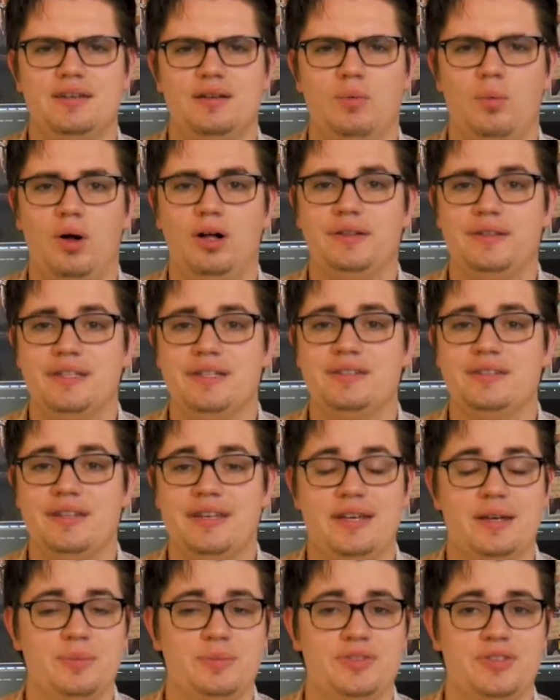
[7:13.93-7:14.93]
Walt Disney
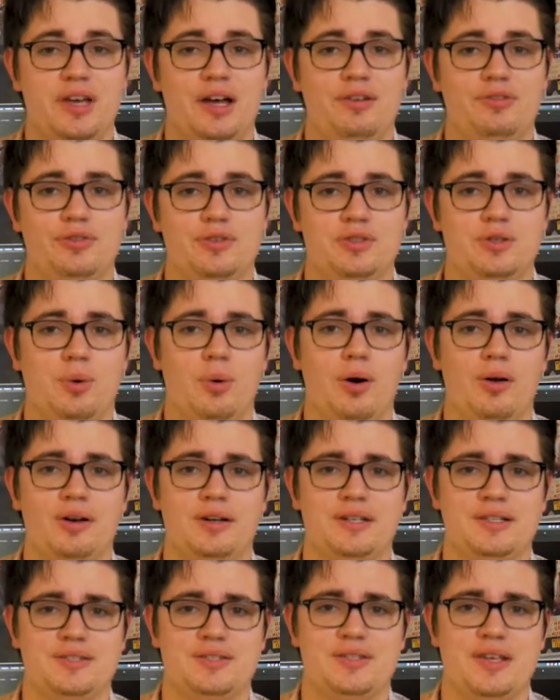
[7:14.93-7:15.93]
himself is quoted
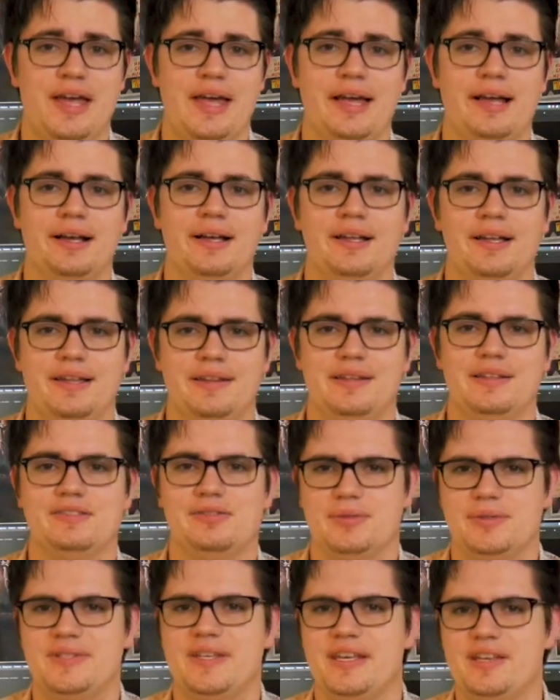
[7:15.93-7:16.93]
as saying this
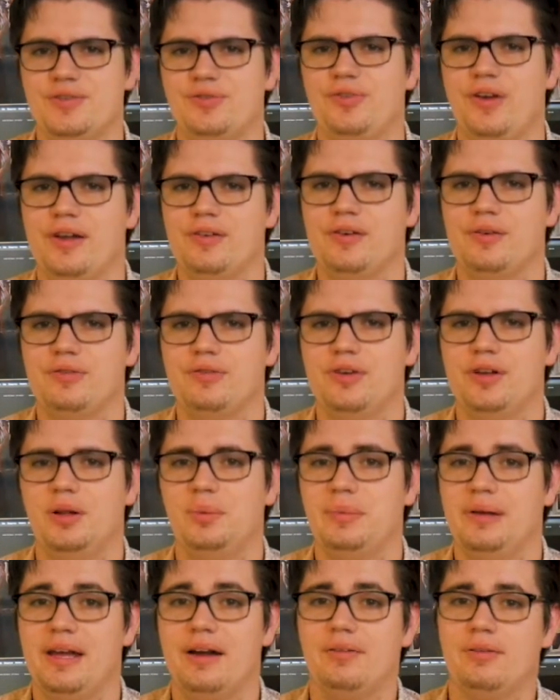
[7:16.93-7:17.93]
was his favorite
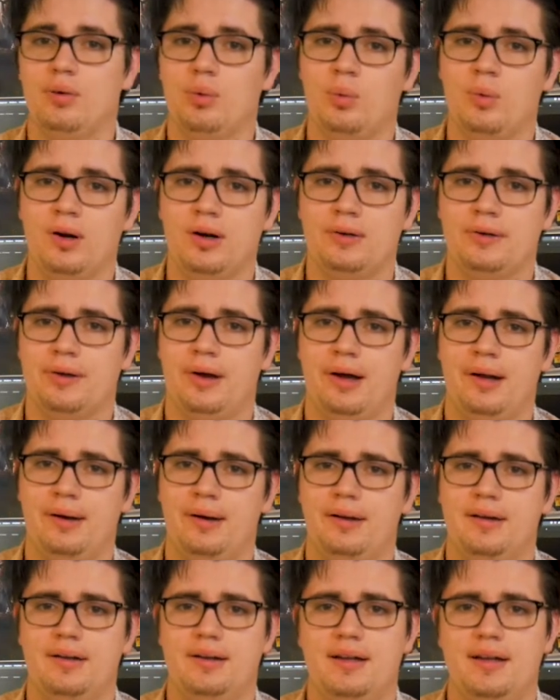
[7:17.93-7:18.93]
film he ever worked on.
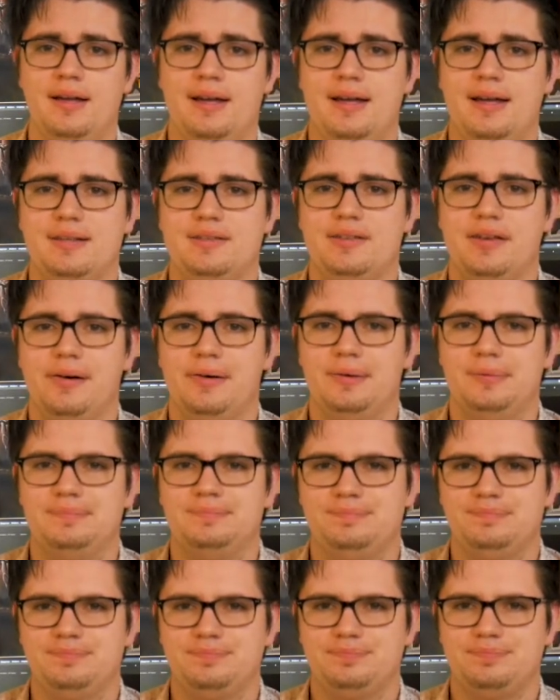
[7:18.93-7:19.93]
So
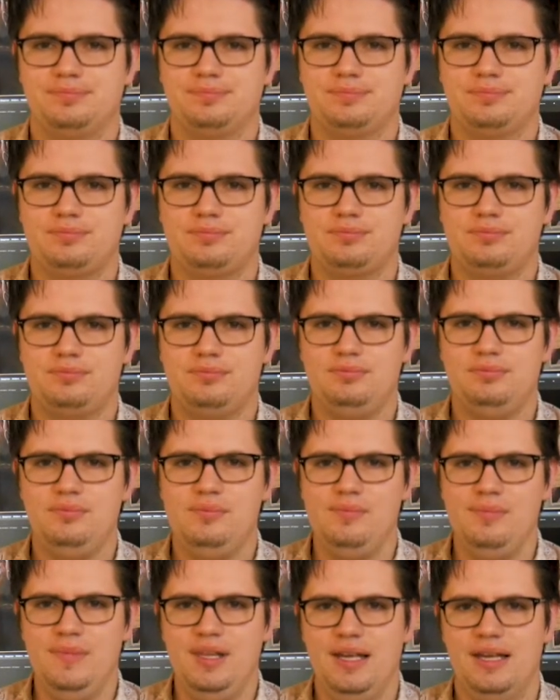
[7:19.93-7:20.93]

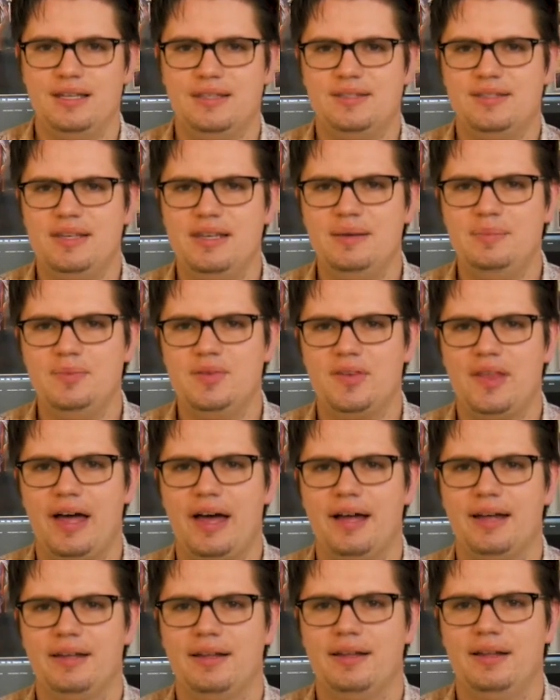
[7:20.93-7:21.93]
it seems
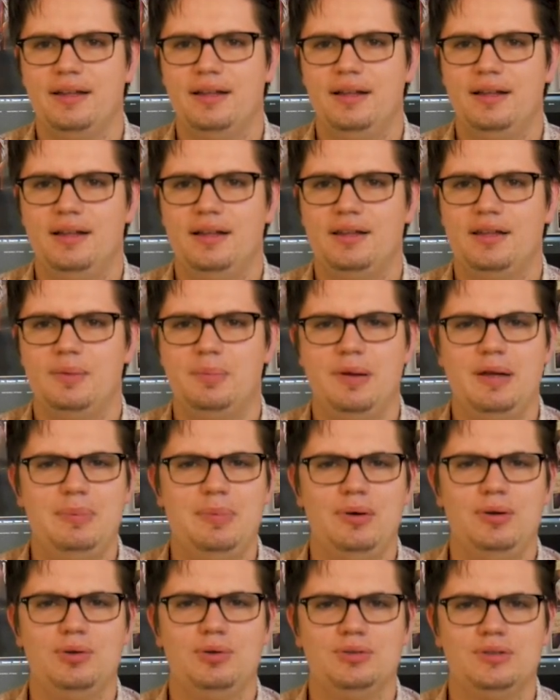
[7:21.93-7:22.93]
that the
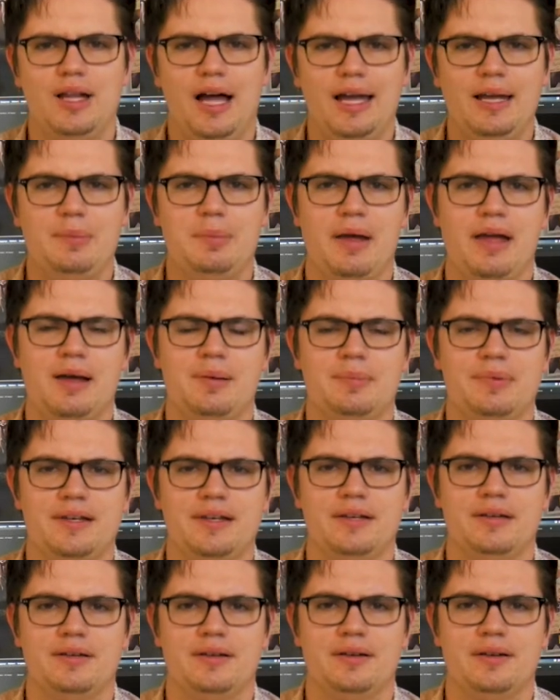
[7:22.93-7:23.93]
people who like
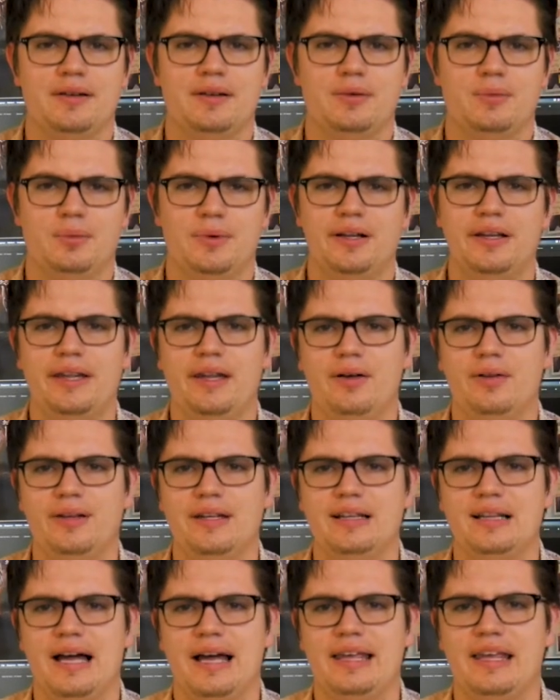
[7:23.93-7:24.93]
Bambi really
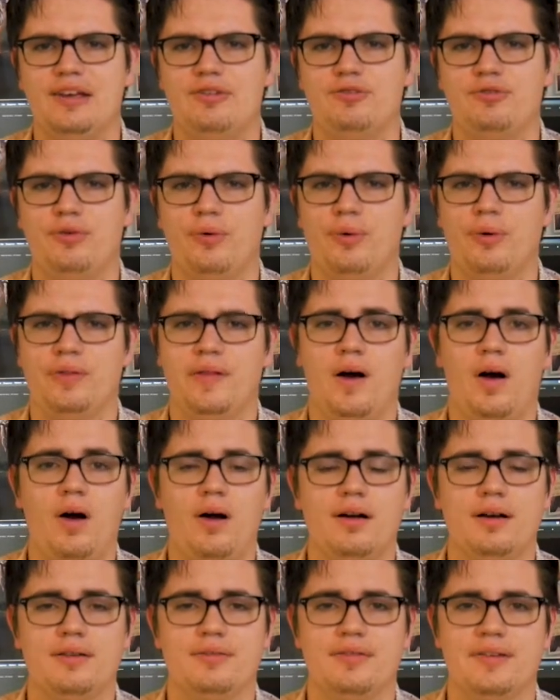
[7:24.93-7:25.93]
only like it for the
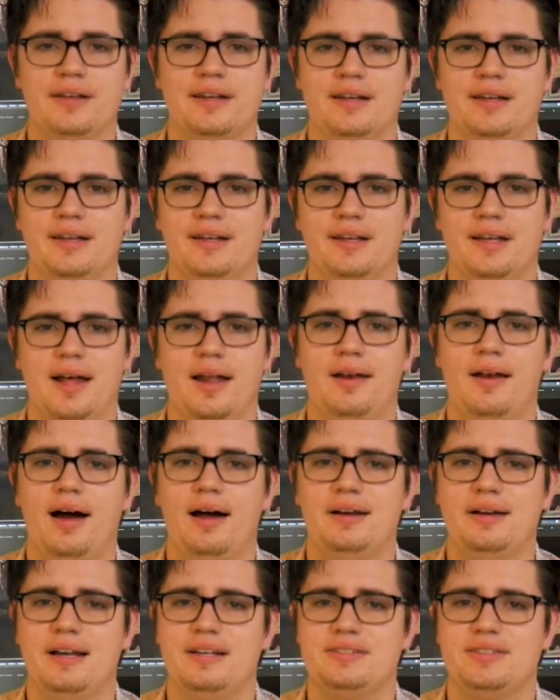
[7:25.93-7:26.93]
art of it and
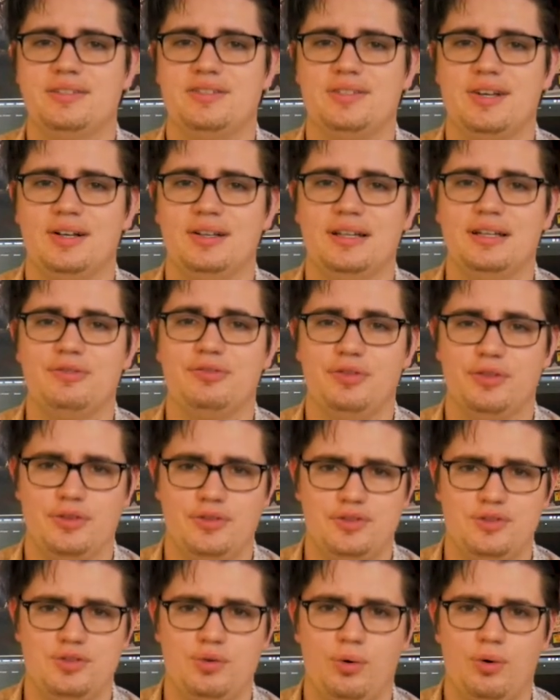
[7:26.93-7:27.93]
not necessarily for the
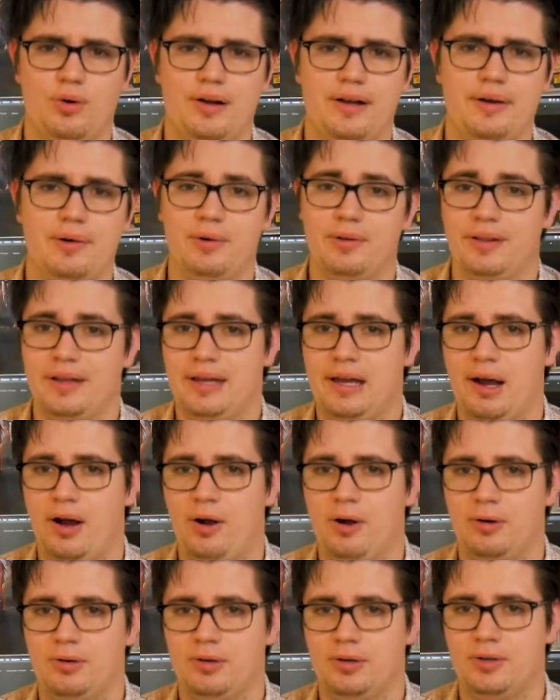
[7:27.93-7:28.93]
story or the
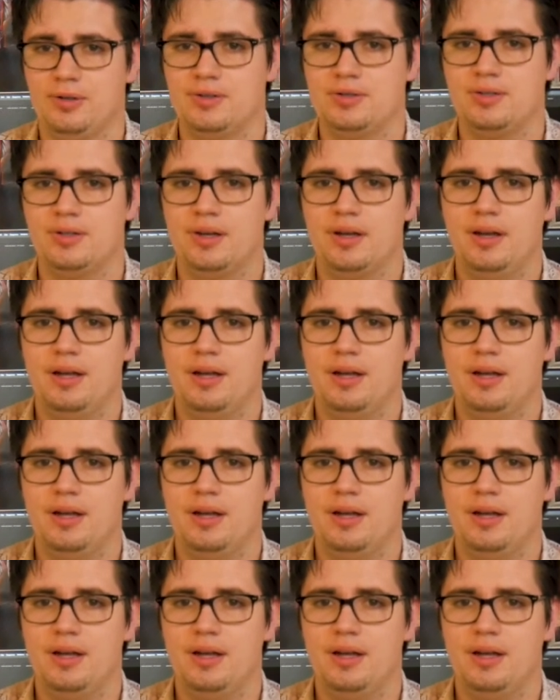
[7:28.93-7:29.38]
characters,